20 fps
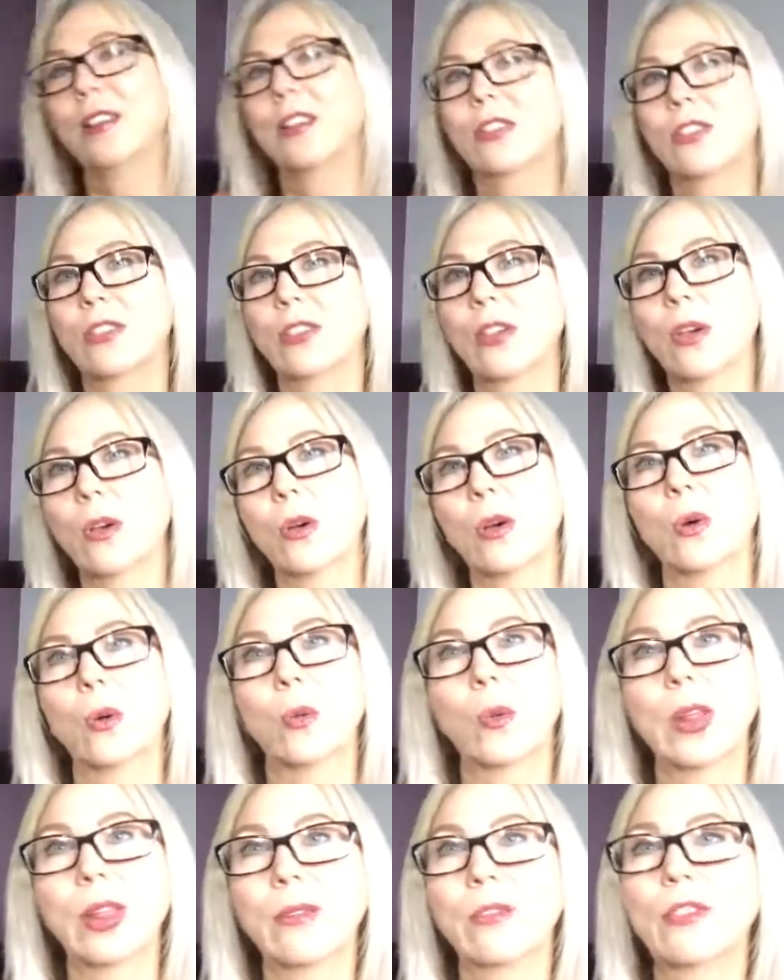So
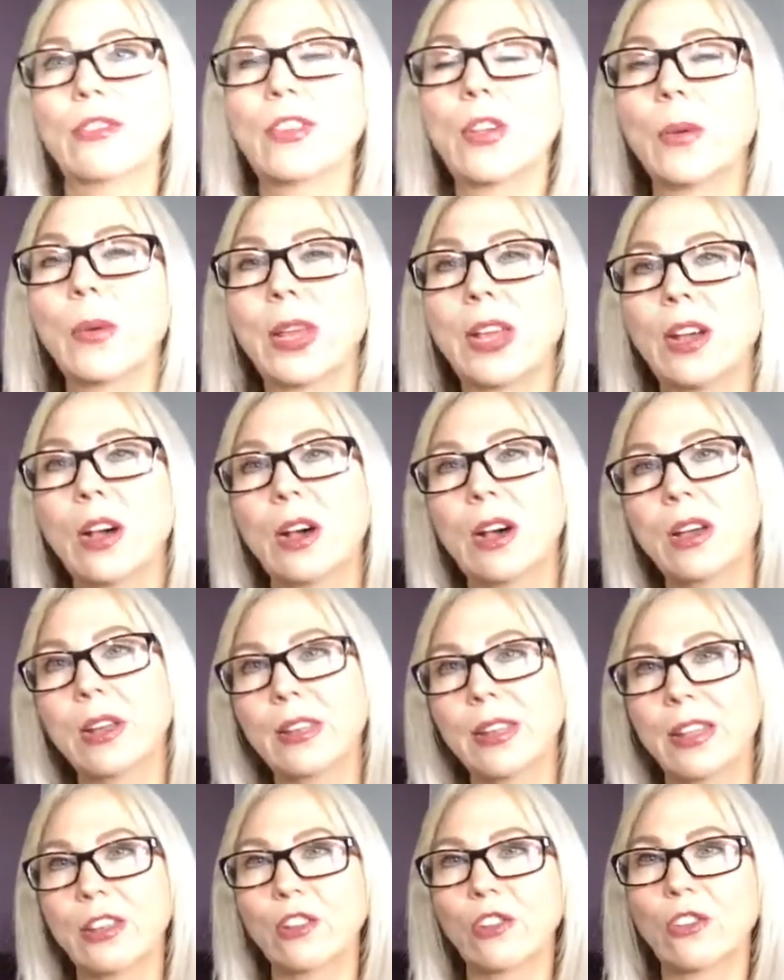whatever's going on
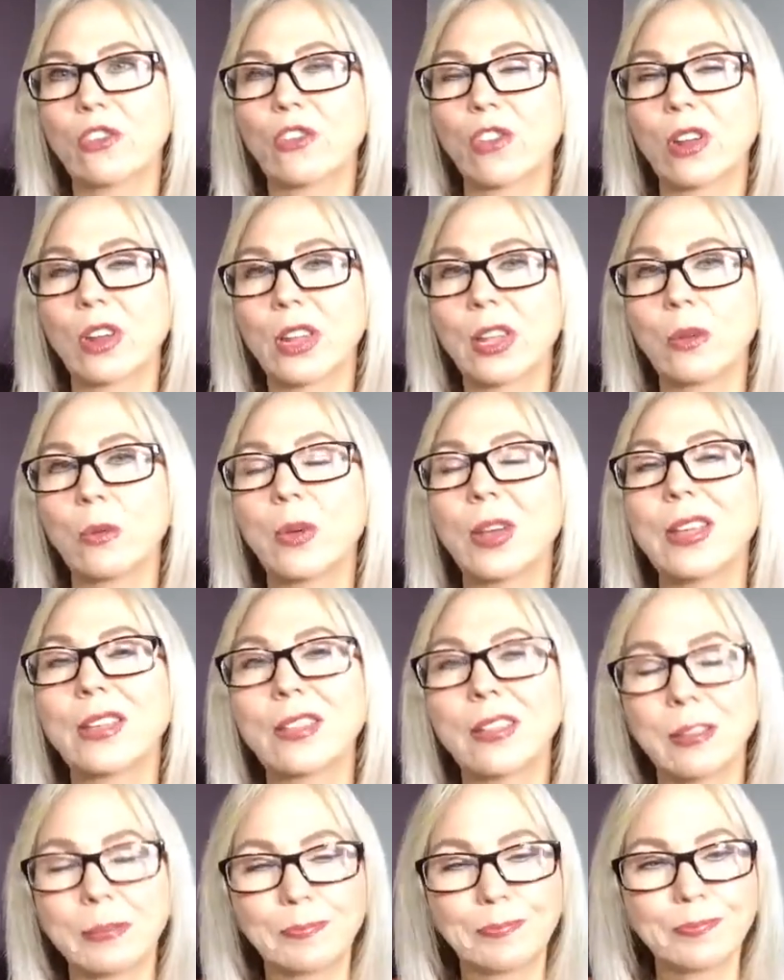that you're struggling with,
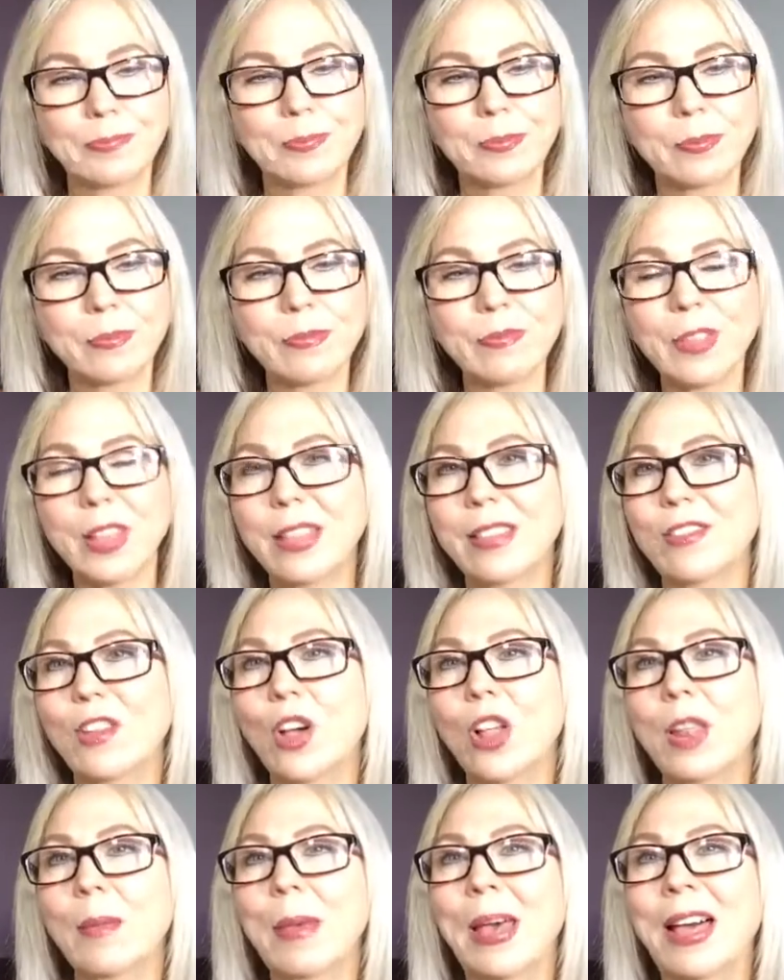it's
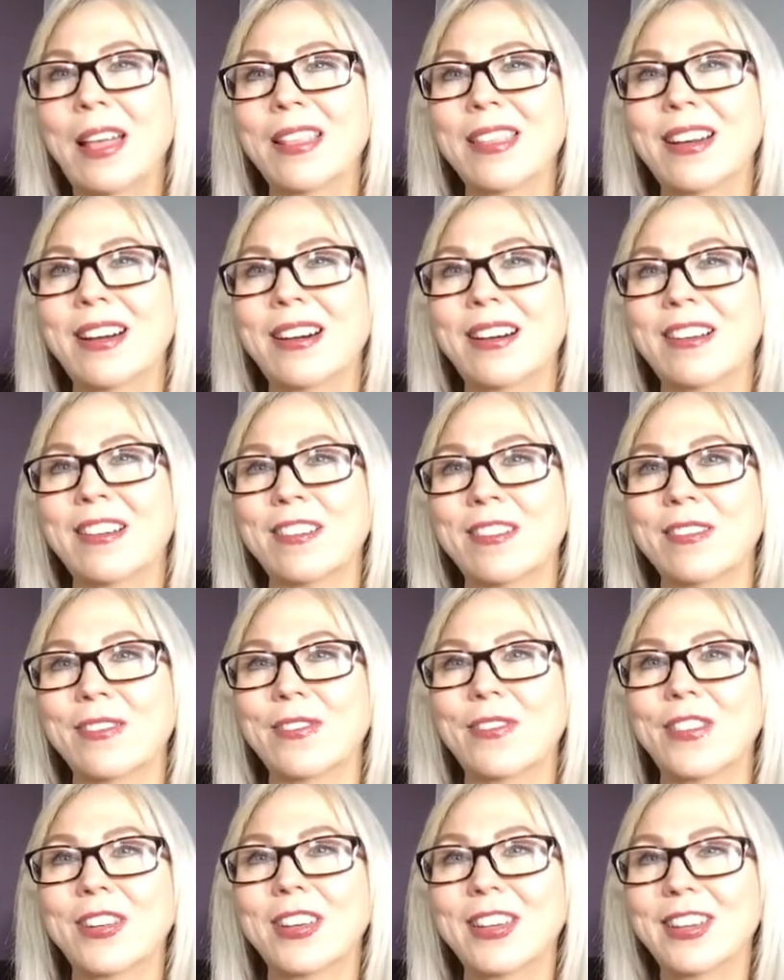all about love.